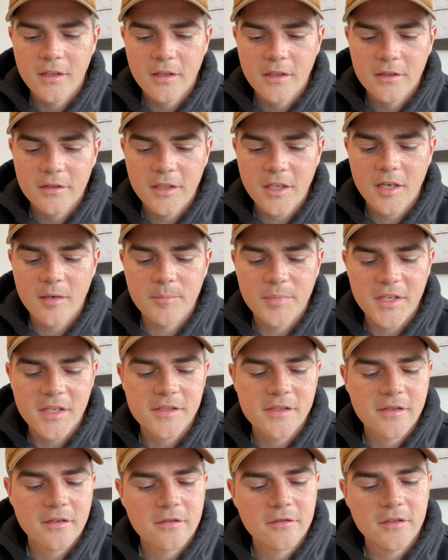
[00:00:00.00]
yeah,
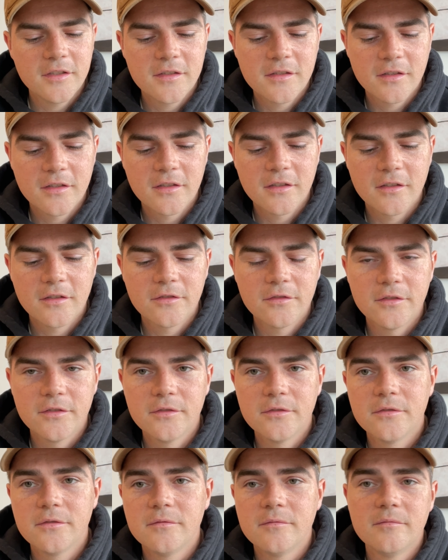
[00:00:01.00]
basically to
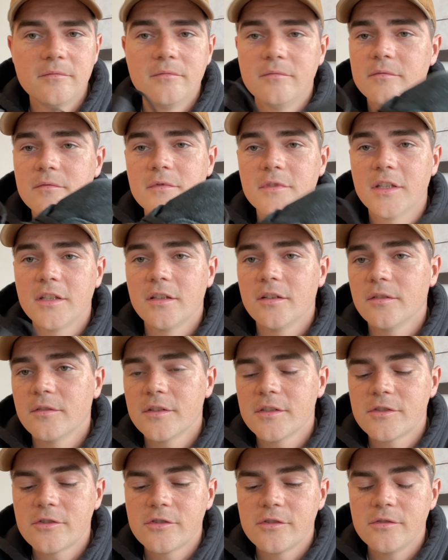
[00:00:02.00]
conclude,
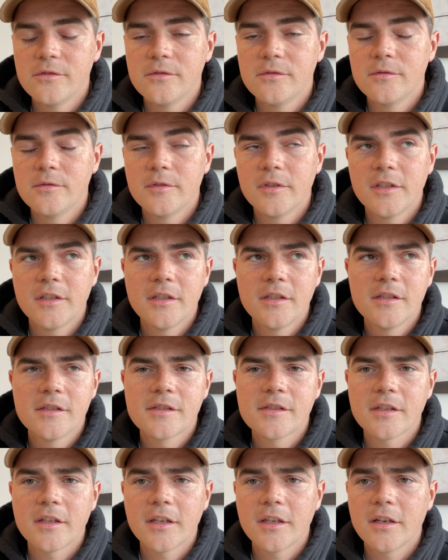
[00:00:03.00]
the shoe
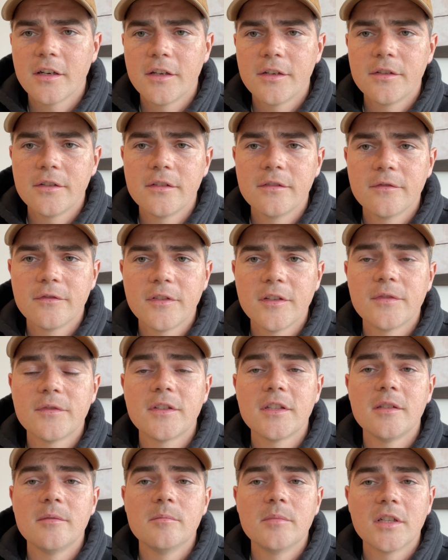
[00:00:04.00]
is like
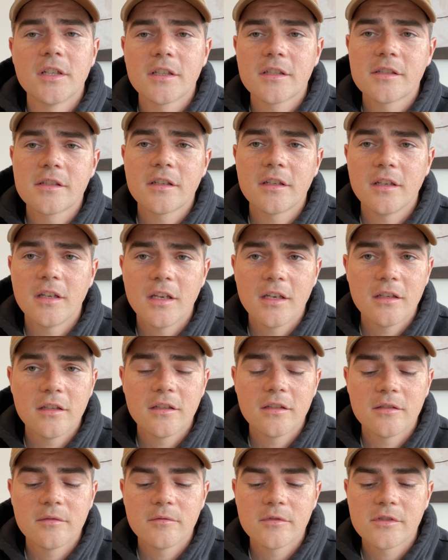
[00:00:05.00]
115 bucks
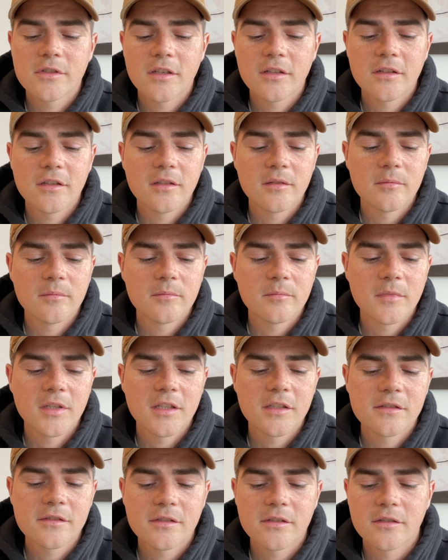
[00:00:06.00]
Canadian, which I think
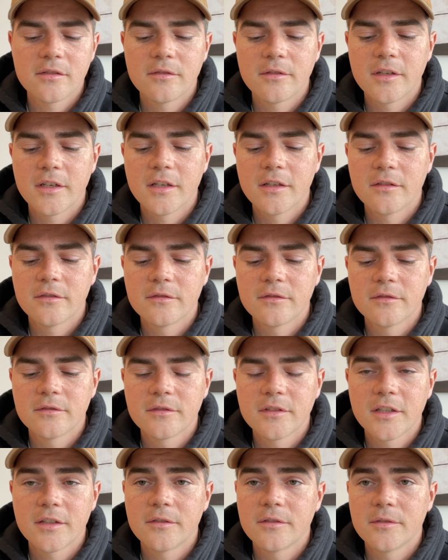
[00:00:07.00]
makes it
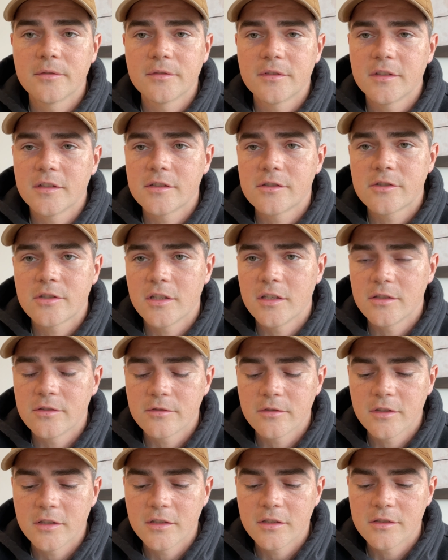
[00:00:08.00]
around, I don't know what the exchange
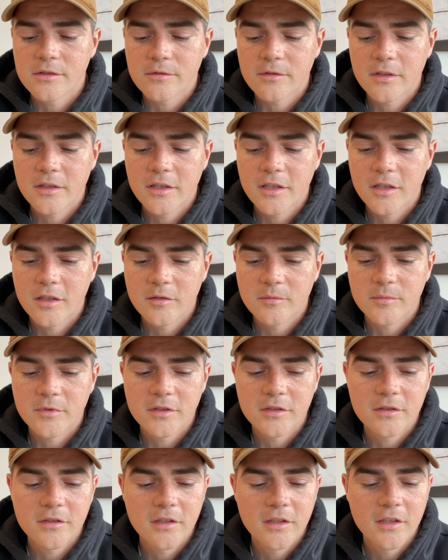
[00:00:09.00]
rate is right now,
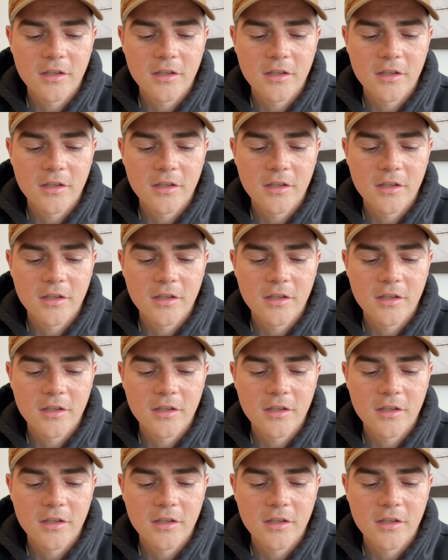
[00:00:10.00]
but